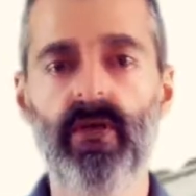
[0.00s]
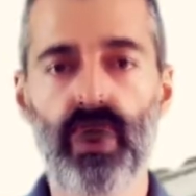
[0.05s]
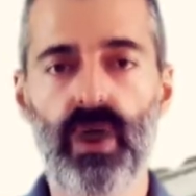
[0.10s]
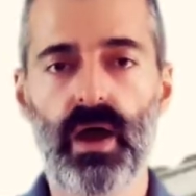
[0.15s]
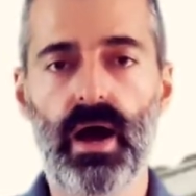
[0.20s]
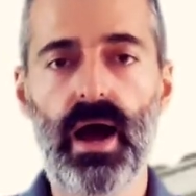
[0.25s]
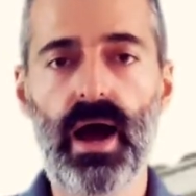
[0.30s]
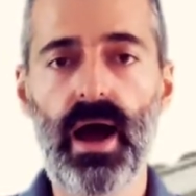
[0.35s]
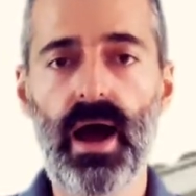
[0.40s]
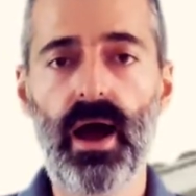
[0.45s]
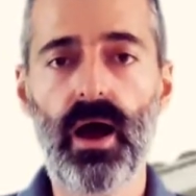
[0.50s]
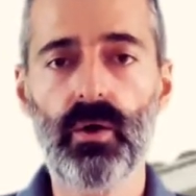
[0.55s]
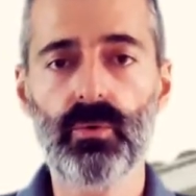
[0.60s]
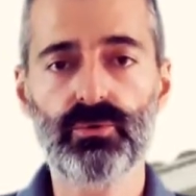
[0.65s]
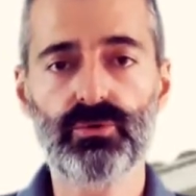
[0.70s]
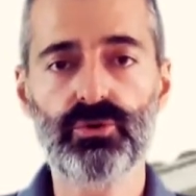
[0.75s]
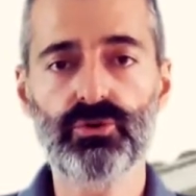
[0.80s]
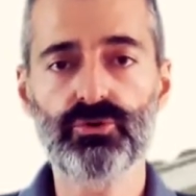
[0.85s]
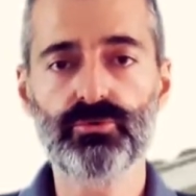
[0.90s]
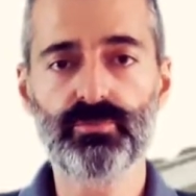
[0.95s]
How
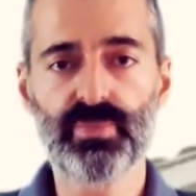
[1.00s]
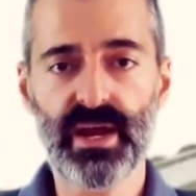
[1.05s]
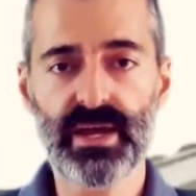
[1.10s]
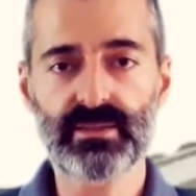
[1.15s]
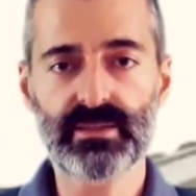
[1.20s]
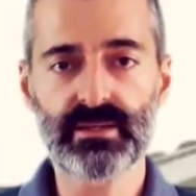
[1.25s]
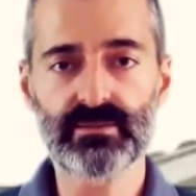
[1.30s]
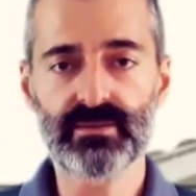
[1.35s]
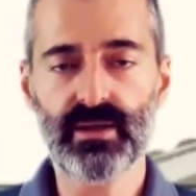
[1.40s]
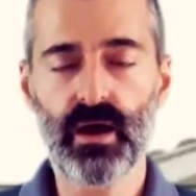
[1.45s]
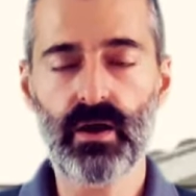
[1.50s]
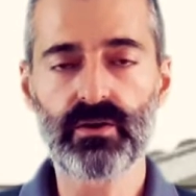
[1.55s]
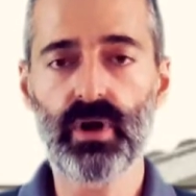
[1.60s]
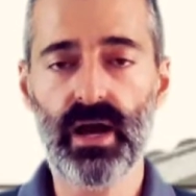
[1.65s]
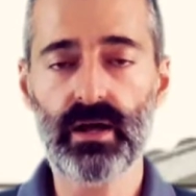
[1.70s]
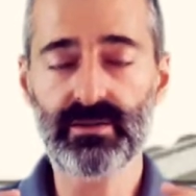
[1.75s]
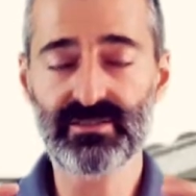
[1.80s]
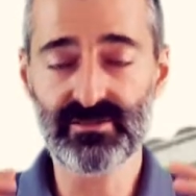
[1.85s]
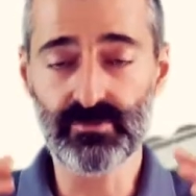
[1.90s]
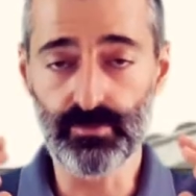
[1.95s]
do you break that down?
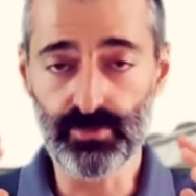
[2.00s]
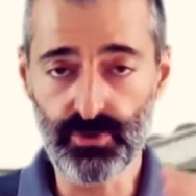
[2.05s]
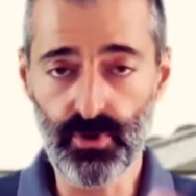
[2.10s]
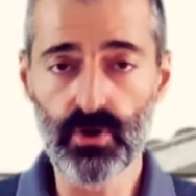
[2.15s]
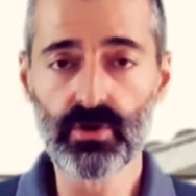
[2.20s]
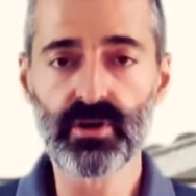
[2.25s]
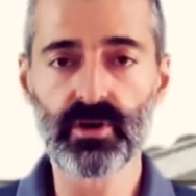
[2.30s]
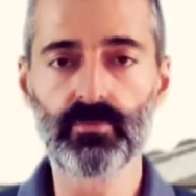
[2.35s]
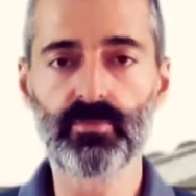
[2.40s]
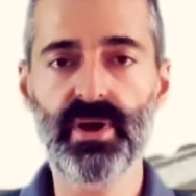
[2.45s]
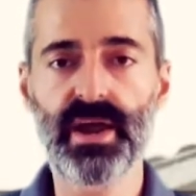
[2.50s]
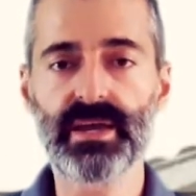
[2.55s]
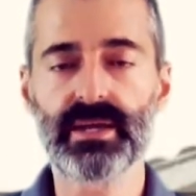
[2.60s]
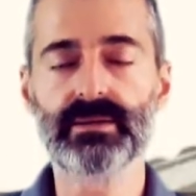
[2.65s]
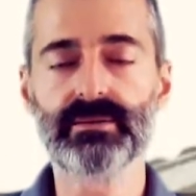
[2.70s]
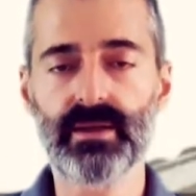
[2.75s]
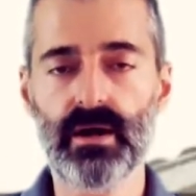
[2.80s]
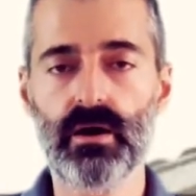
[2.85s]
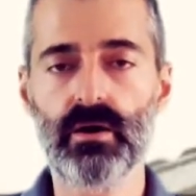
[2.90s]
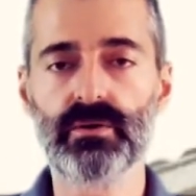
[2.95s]
How does a broker break
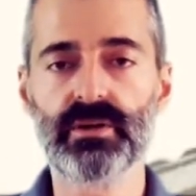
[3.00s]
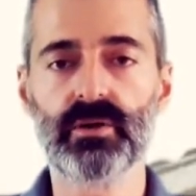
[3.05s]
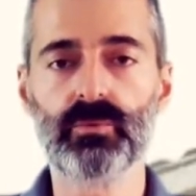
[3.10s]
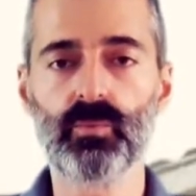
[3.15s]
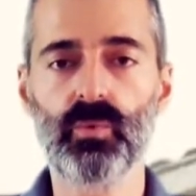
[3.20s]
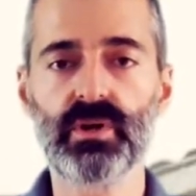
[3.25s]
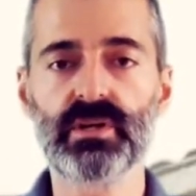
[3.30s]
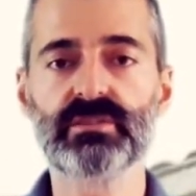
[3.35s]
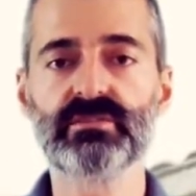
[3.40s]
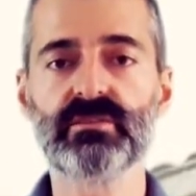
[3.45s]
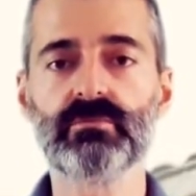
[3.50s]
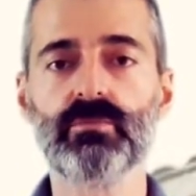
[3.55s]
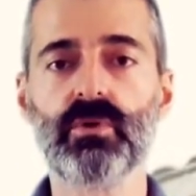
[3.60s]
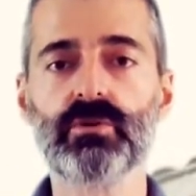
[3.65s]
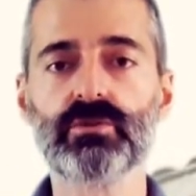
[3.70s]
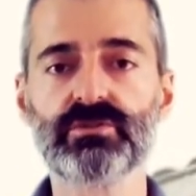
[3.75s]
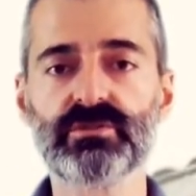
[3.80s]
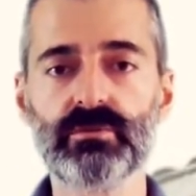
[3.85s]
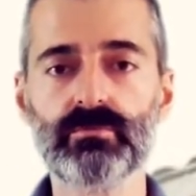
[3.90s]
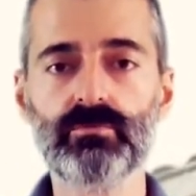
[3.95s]
it down? And what is the
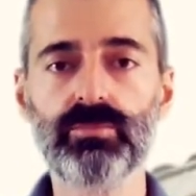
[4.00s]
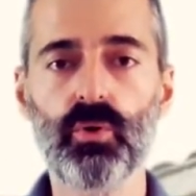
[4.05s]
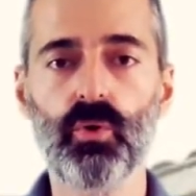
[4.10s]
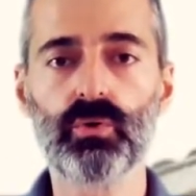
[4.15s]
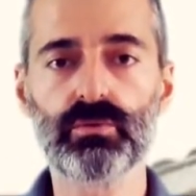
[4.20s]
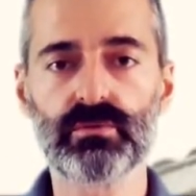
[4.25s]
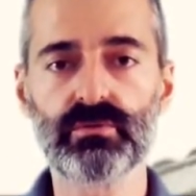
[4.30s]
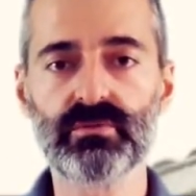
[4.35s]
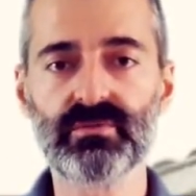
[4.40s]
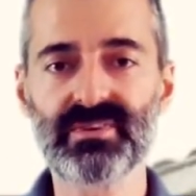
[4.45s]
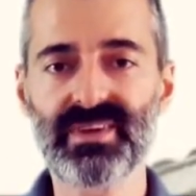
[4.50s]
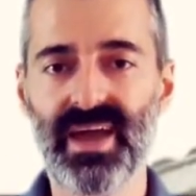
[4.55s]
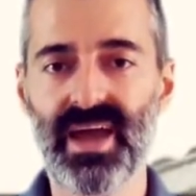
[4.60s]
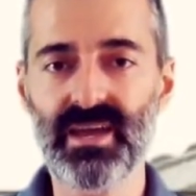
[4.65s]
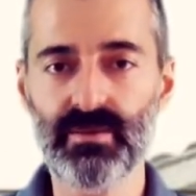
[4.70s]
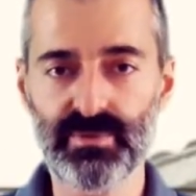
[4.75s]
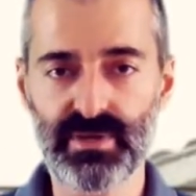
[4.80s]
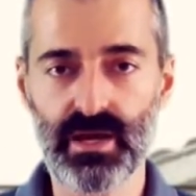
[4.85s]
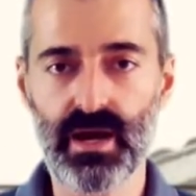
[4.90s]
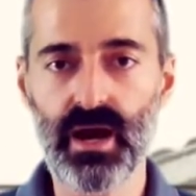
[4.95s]
most important
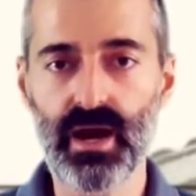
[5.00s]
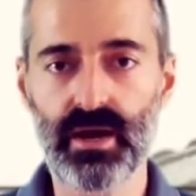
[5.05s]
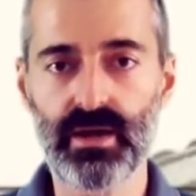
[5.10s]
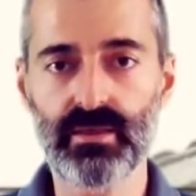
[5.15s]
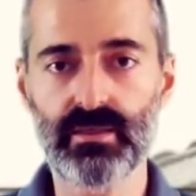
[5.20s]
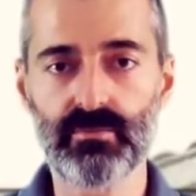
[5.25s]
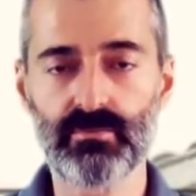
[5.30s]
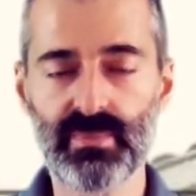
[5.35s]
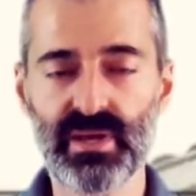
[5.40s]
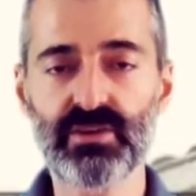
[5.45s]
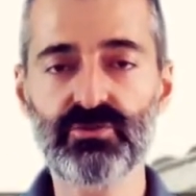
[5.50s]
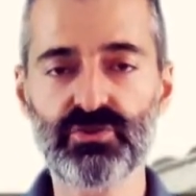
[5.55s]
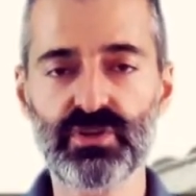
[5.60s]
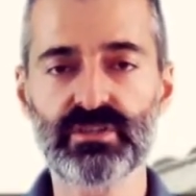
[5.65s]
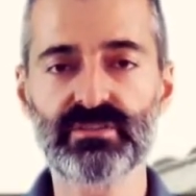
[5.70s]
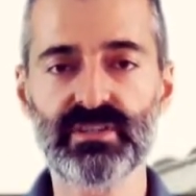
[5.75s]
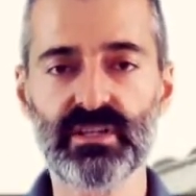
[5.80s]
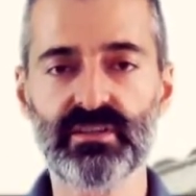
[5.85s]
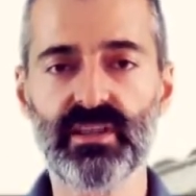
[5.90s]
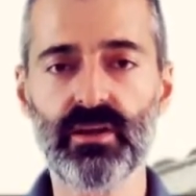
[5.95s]
KPI, the
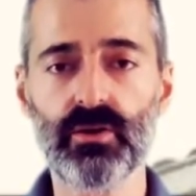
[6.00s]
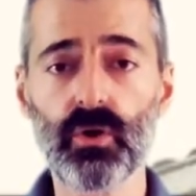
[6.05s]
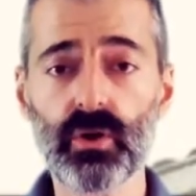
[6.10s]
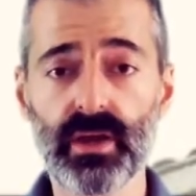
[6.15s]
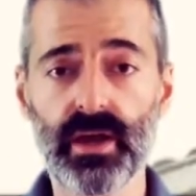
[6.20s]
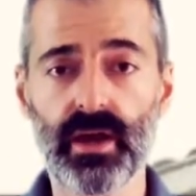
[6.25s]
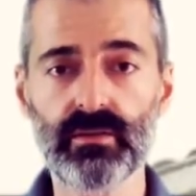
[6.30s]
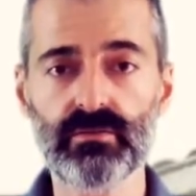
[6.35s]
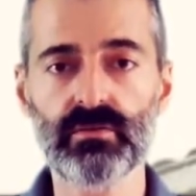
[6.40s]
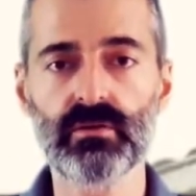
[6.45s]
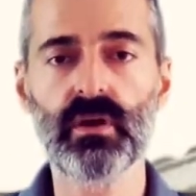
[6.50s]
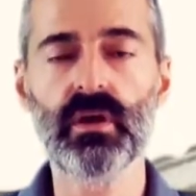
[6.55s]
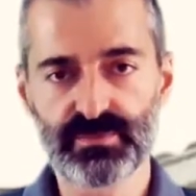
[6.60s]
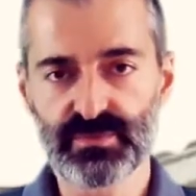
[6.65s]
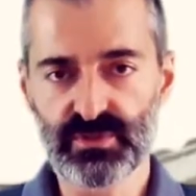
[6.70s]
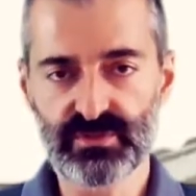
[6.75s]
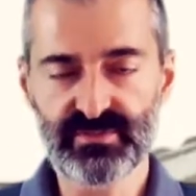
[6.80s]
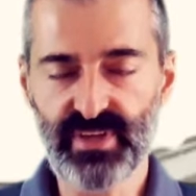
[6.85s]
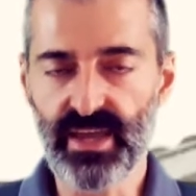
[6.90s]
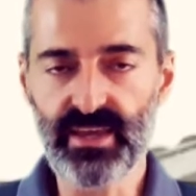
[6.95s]
metrics that they look at?
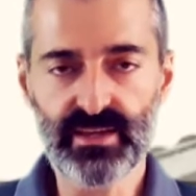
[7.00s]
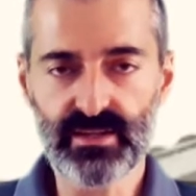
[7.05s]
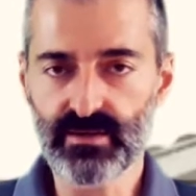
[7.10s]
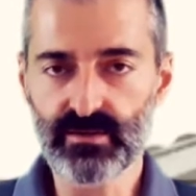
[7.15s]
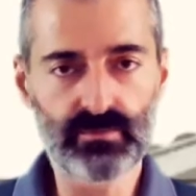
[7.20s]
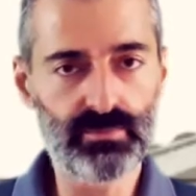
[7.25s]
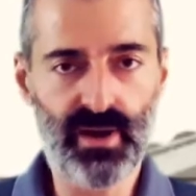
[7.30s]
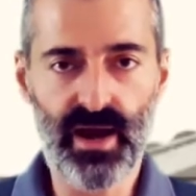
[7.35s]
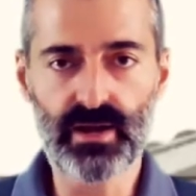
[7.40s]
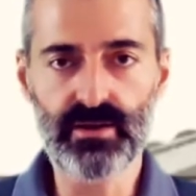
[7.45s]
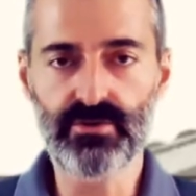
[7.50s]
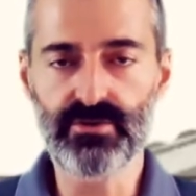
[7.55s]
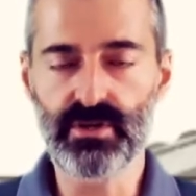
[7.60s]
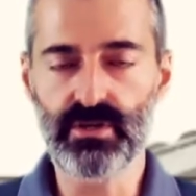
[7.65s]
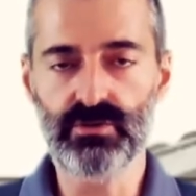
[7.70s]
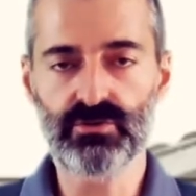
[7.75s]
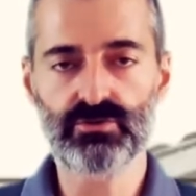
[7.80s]
Taking it binary.